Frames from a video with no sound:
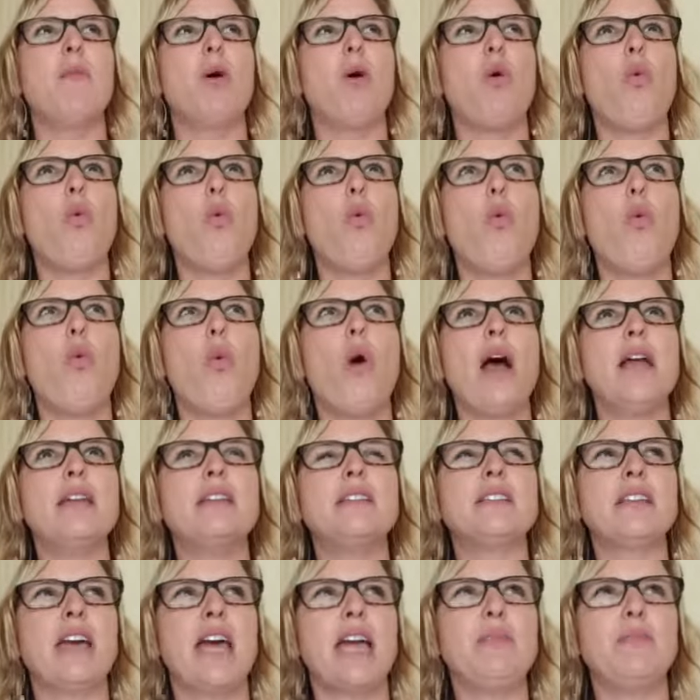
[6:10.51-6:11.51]

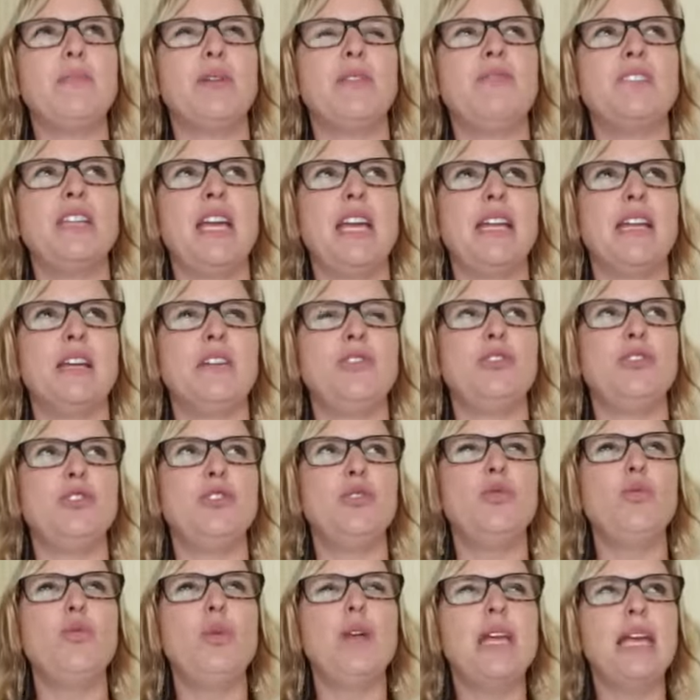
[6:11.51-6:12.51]
What type of data
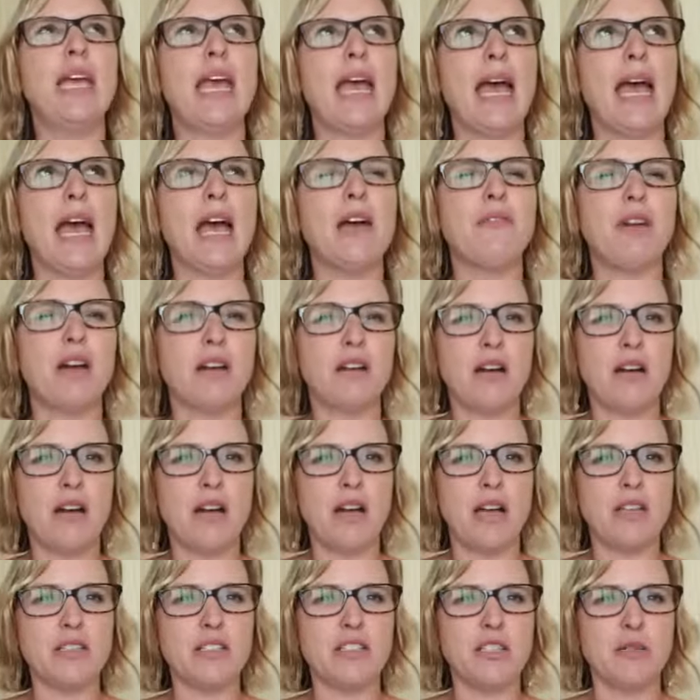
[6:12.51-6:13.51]
do we have on our
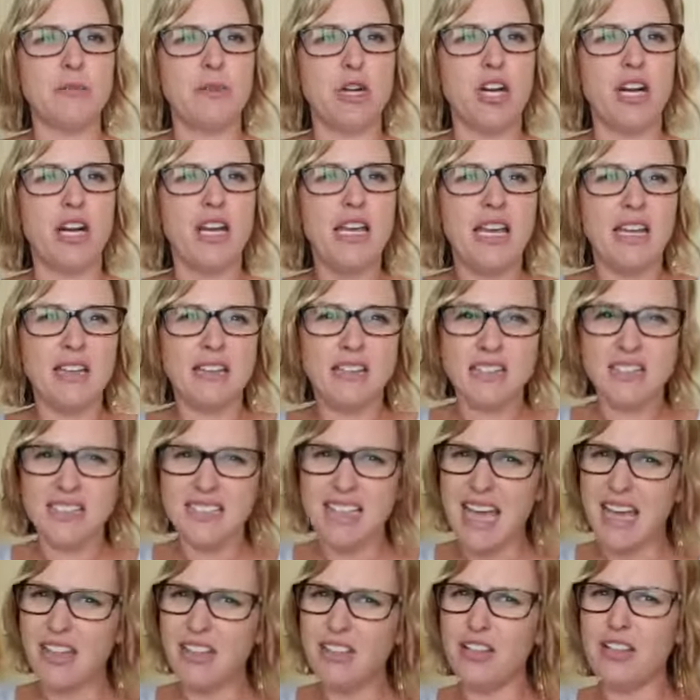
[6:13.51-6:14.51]
customer? Does
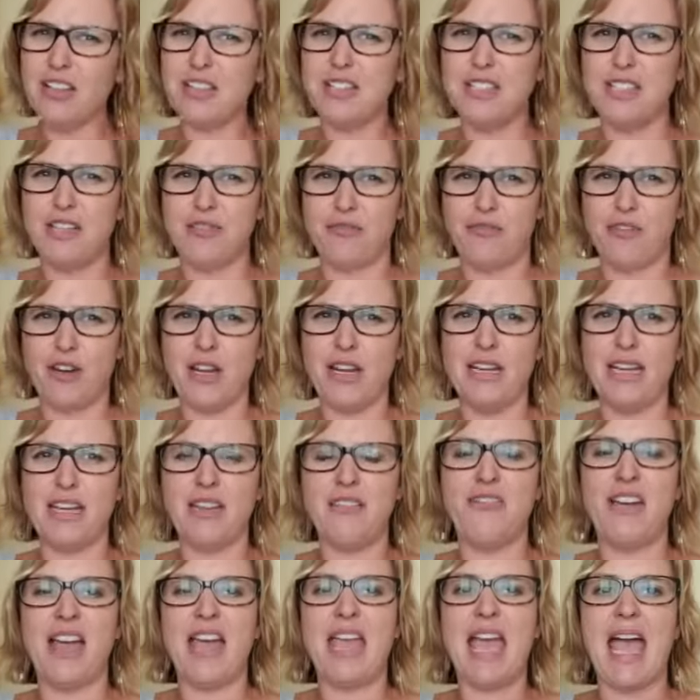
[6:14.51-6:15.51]
that look different
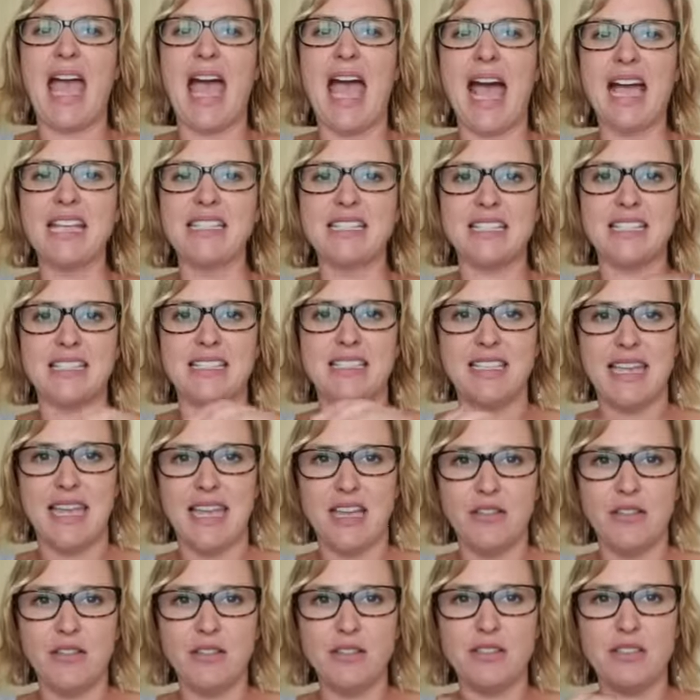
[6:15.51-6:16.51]
if I ask
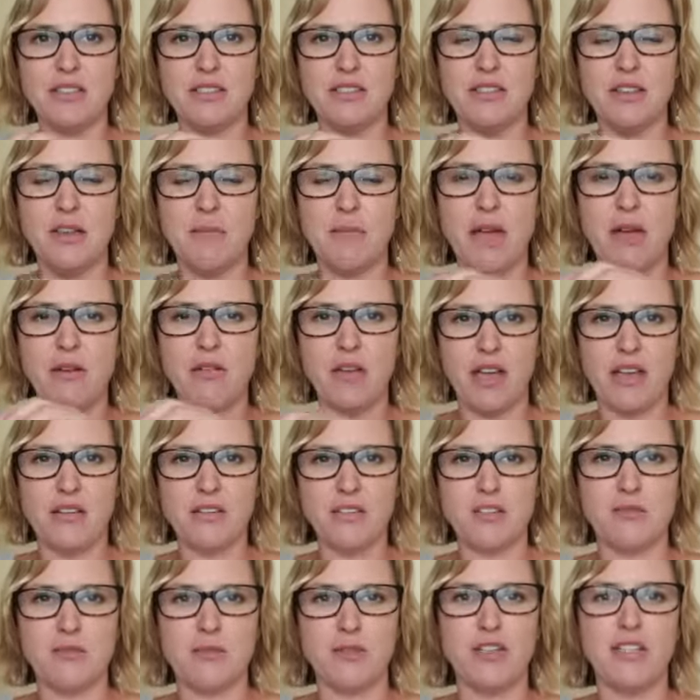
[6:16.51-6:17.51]
sales about
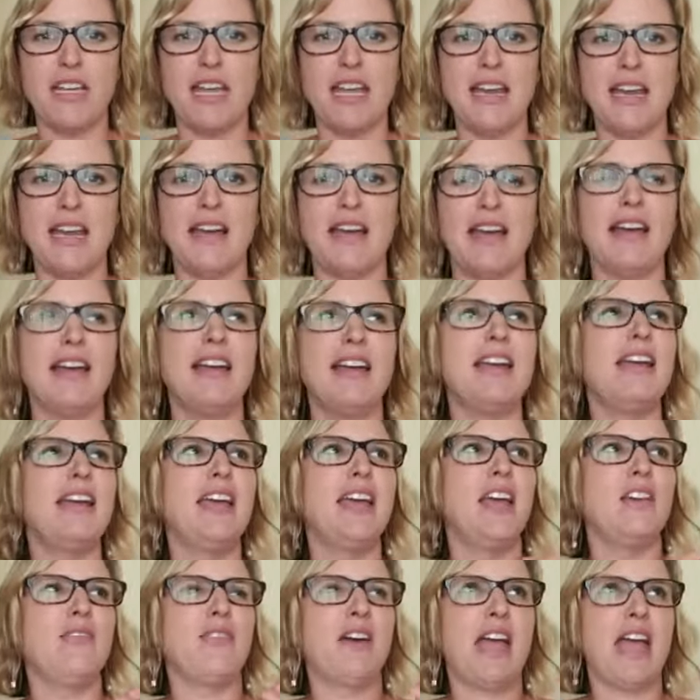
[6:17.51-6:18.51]
customer data,
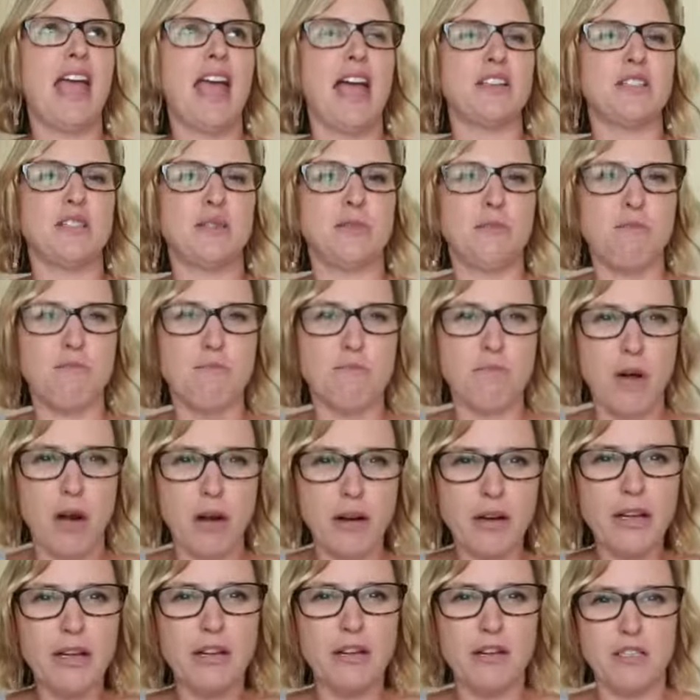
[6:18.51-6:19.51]
if I ask
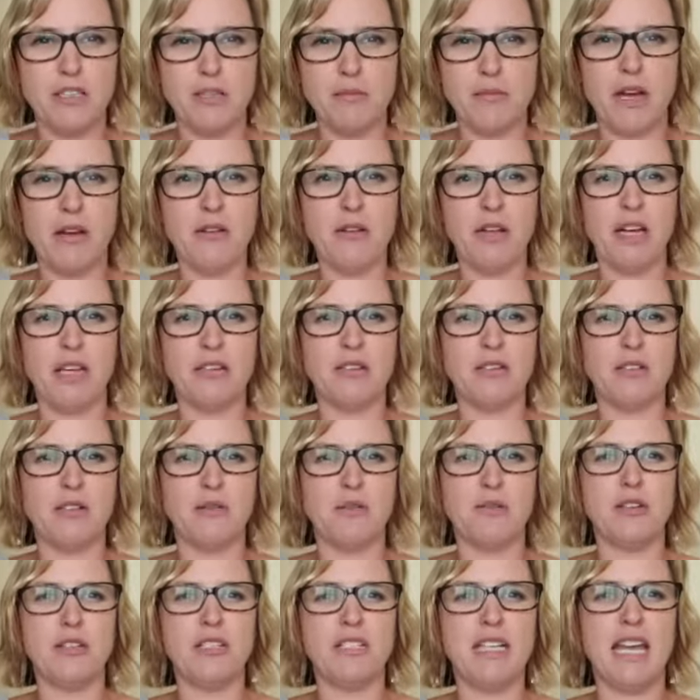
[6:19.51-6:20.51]
marketers about
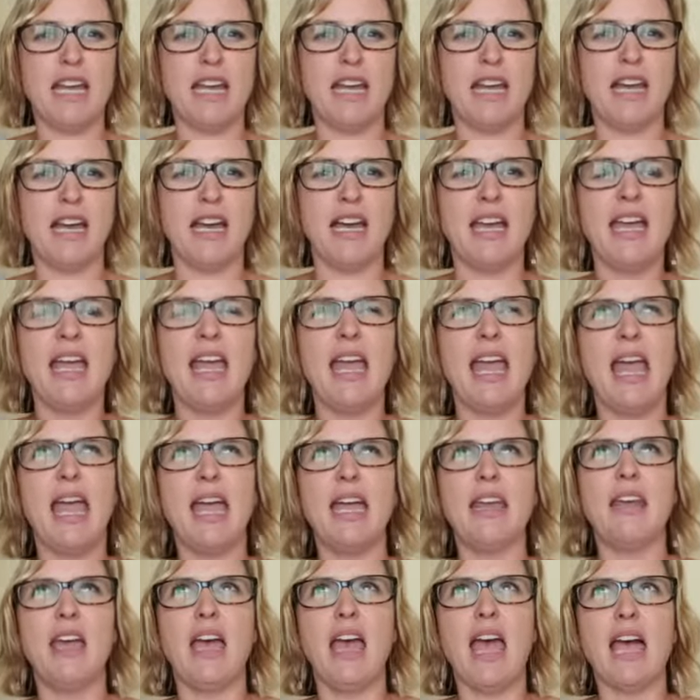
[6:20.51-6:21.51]
customer data?
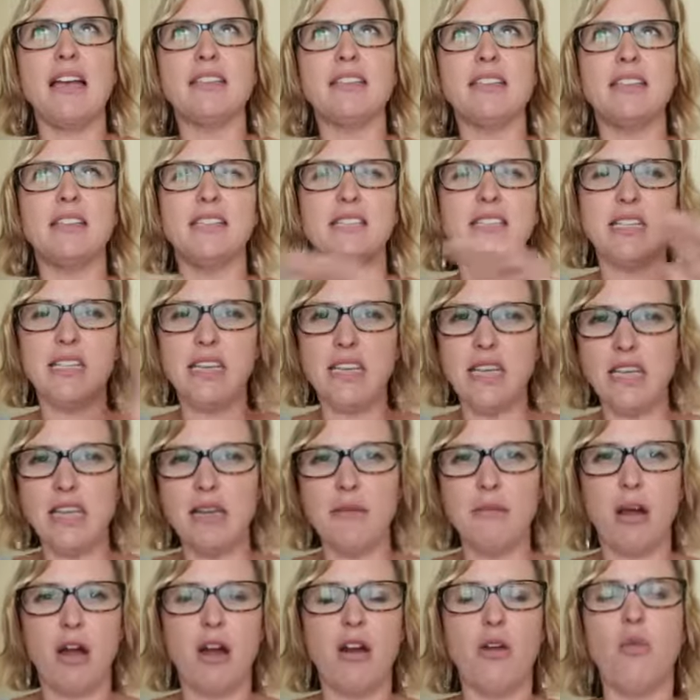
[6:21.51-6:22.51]
And as a
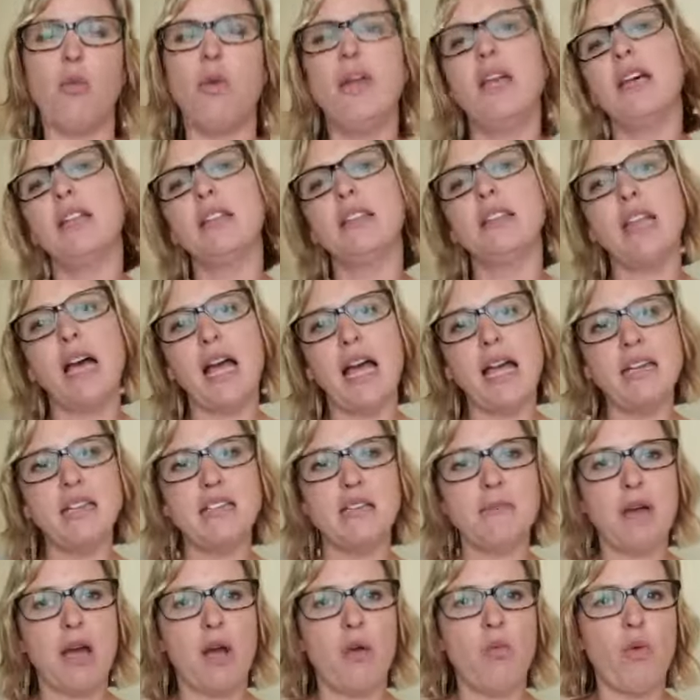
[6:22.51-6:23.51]
team, are we aligned
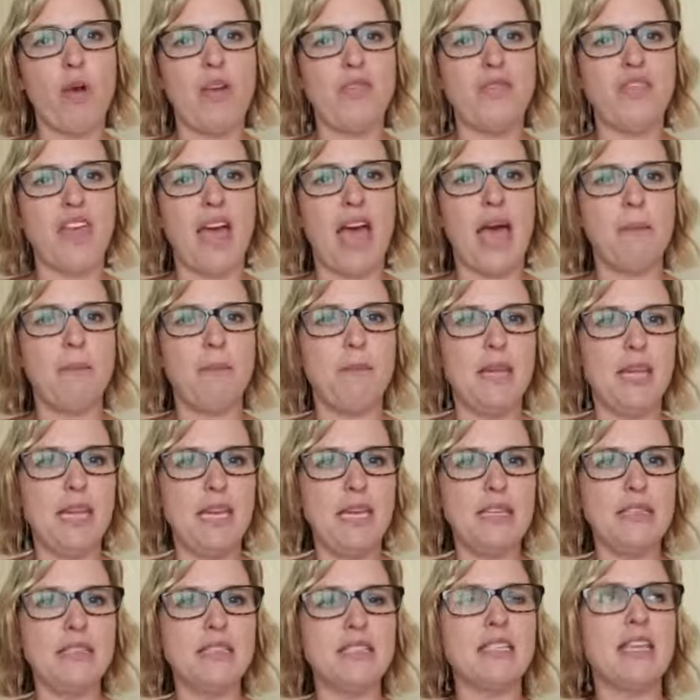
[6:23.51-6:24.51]
about what that
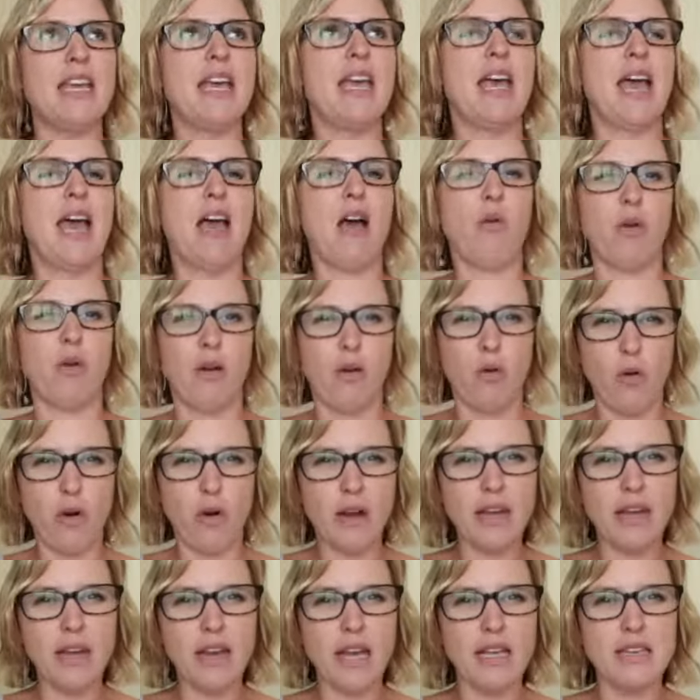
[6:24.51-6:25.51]
means, how we're
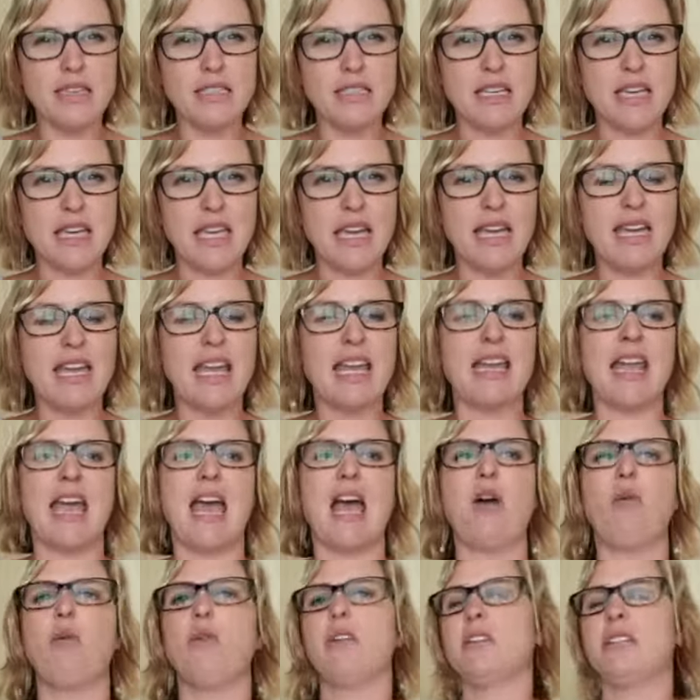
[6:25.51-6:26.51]
organizing it, and
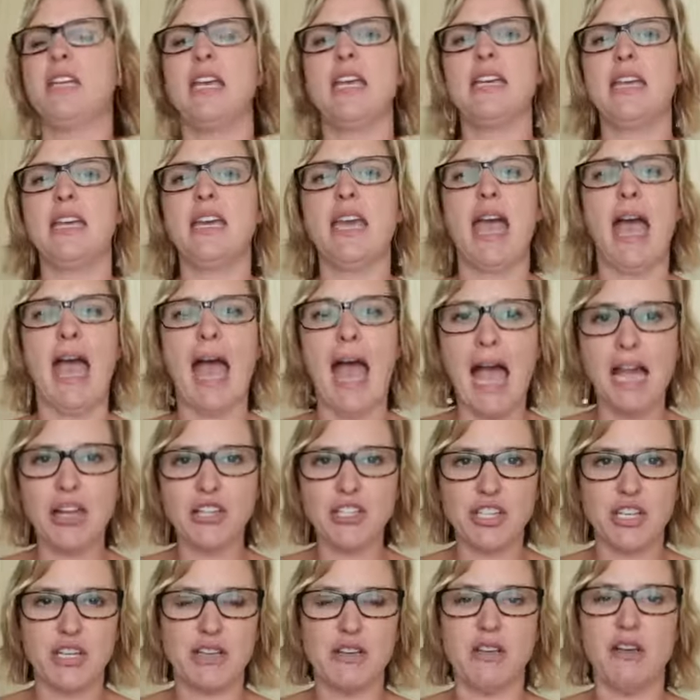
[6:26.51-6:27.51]
how we're taking
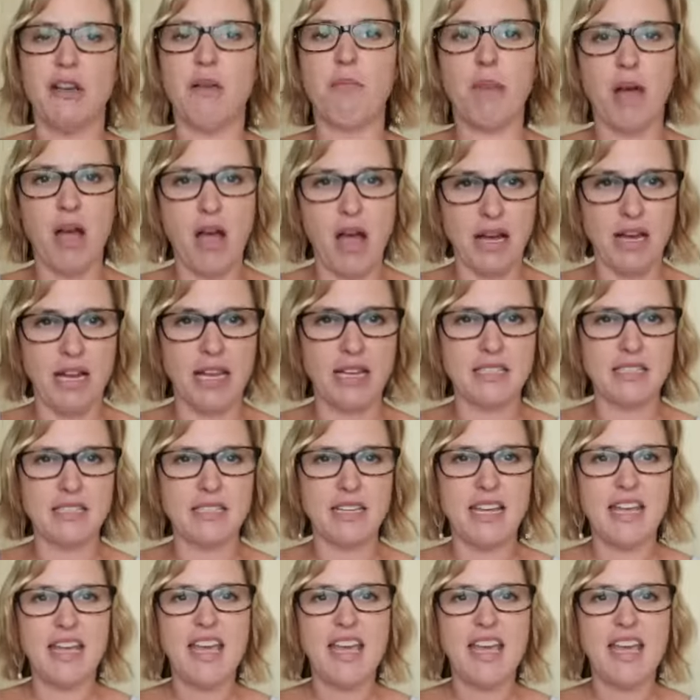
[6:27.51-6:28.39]
action upon it?